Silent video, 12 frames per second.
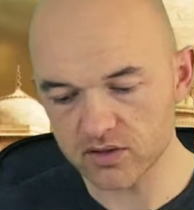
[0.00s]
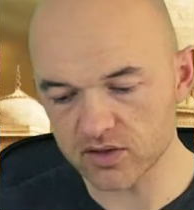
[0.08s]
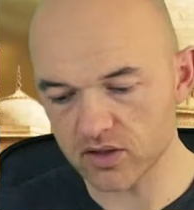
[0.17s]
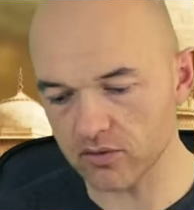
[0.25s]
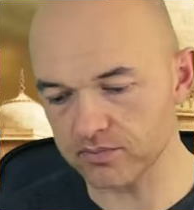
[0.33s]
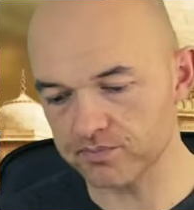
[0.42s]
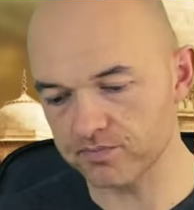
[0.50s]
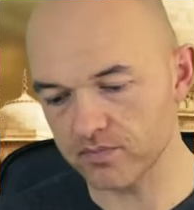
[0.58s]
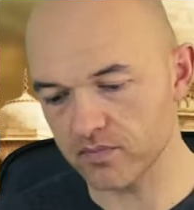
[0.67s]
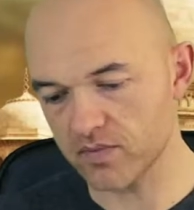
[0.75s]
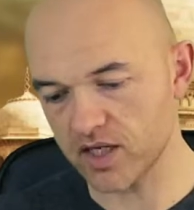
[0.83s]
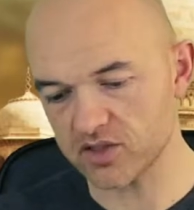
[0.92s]
So
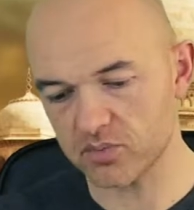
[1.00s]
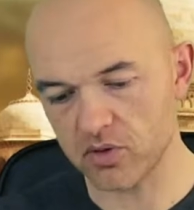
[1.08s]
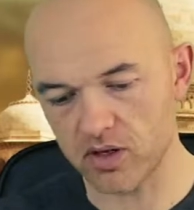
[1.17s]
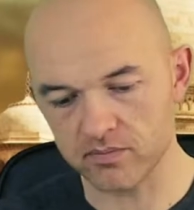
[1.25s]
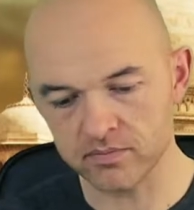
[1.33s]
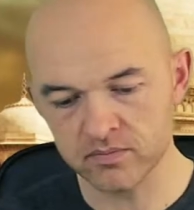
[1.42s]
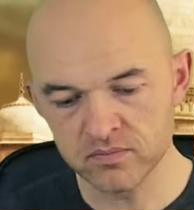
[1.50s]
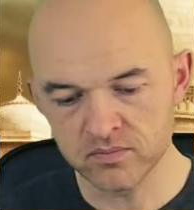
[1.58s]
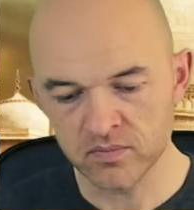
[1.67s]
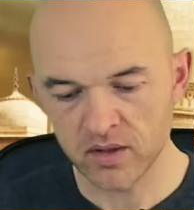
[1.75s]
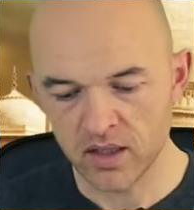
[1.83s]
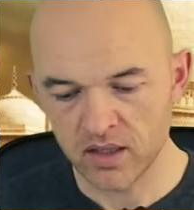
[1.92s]
next part,
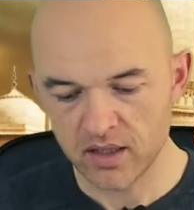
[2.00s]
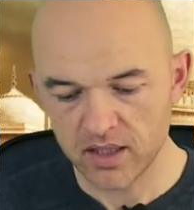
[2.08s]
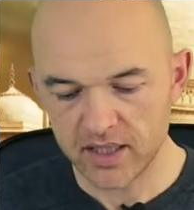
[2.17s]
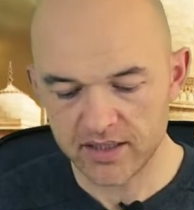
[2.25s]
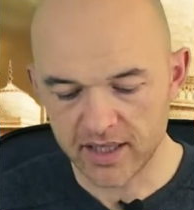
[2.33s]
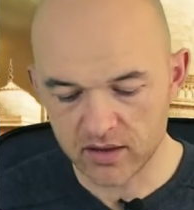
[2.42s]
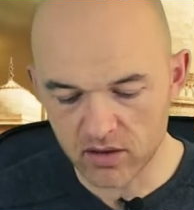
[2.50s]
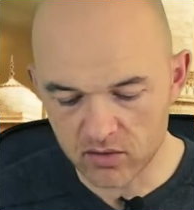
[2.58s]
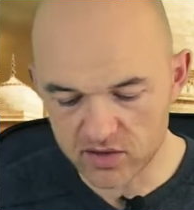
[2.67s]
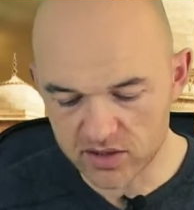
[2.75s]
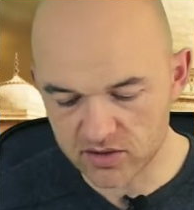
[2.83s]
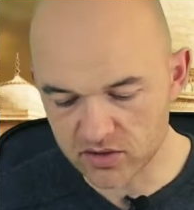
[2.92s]
he then
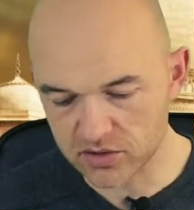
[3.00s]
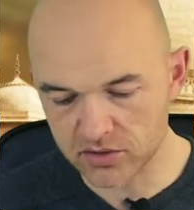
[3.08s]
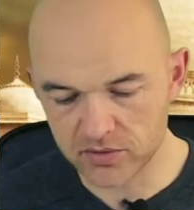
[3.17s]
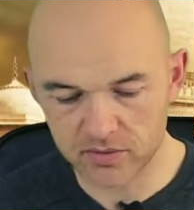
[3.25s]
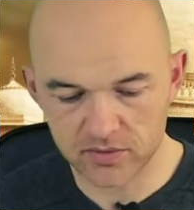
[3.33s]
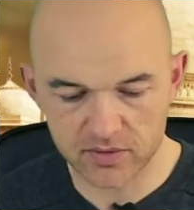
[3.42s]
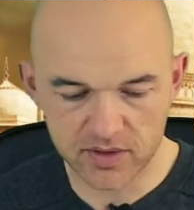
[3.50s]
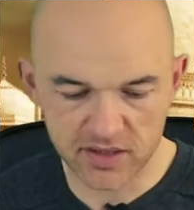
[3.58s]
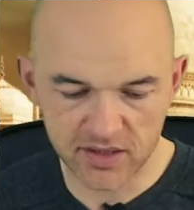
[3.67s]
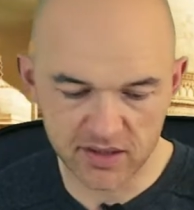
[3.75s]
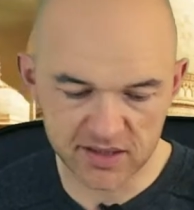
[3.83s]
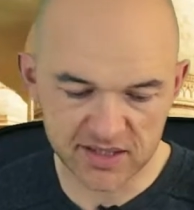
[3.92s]
goes into
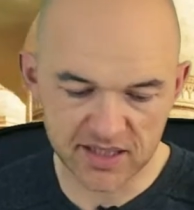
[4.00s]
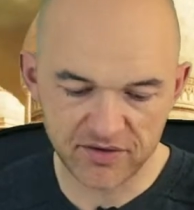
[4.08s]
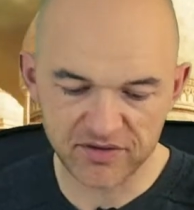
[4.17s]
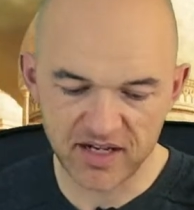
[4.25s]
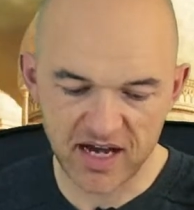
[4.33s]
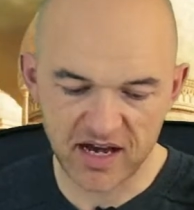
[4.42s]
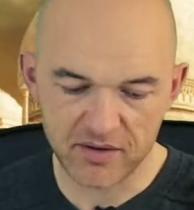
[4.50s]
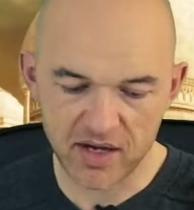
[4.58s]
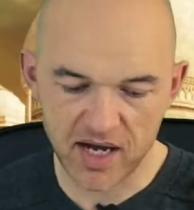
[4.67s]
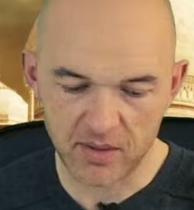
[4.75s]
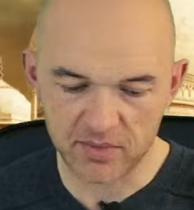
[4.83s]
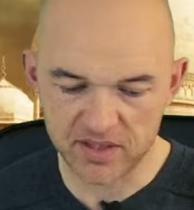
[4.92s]
the 7
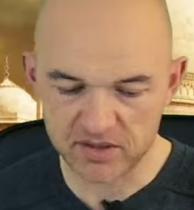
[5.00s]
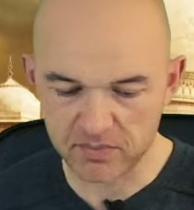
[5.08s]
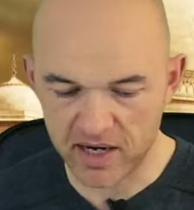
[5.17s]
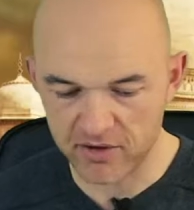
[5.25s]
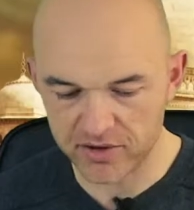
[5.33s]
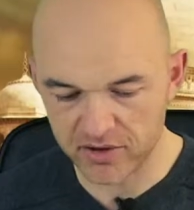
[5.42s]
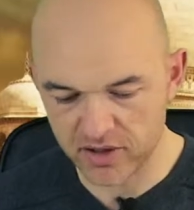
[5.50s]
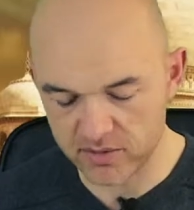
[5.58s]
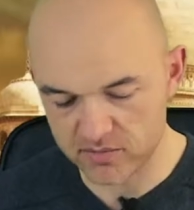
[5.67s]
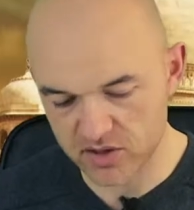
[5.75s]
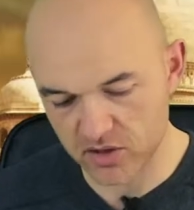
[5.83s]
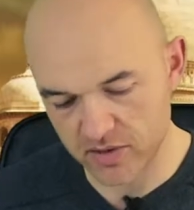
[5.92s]
habits
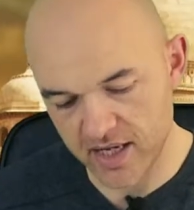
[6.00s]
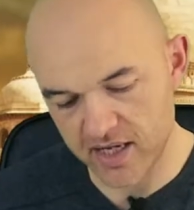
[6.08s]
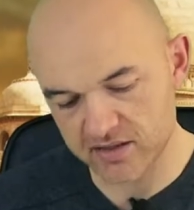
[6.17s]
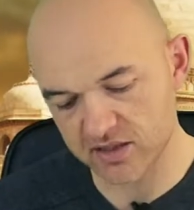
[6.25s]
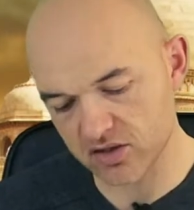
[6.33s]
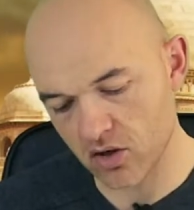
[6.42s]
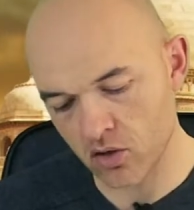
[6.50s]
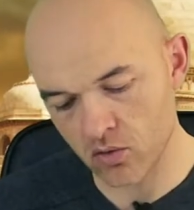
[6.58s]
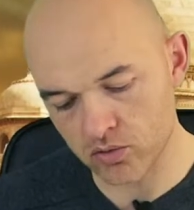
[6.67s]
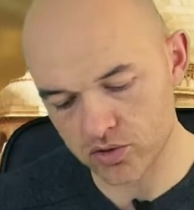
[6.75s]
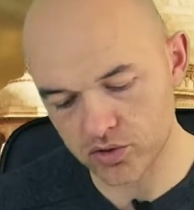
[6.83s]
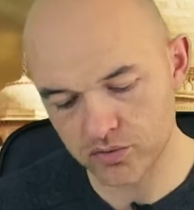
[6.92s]
paradigm. So he has his
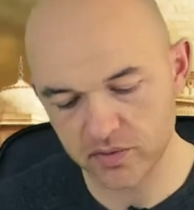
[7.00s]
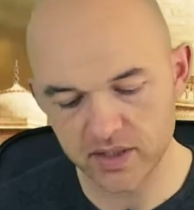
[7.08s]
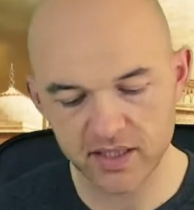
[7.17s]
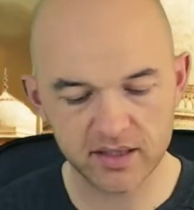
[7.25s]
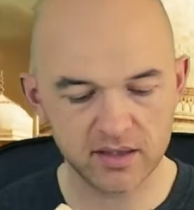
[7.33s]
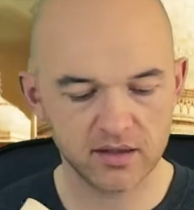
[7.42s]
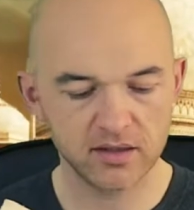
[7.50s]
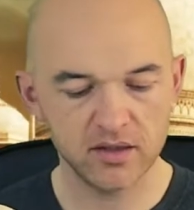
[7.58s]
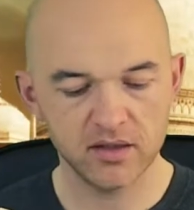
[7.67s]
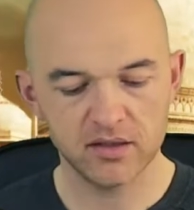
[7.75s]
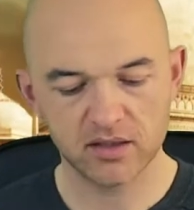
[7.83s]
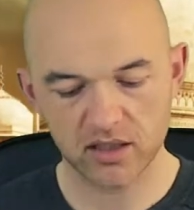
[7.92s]
own unique
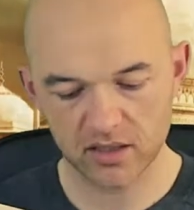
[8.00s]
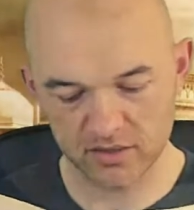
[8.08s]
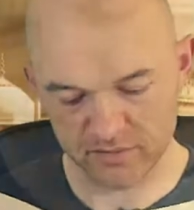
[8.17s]
kind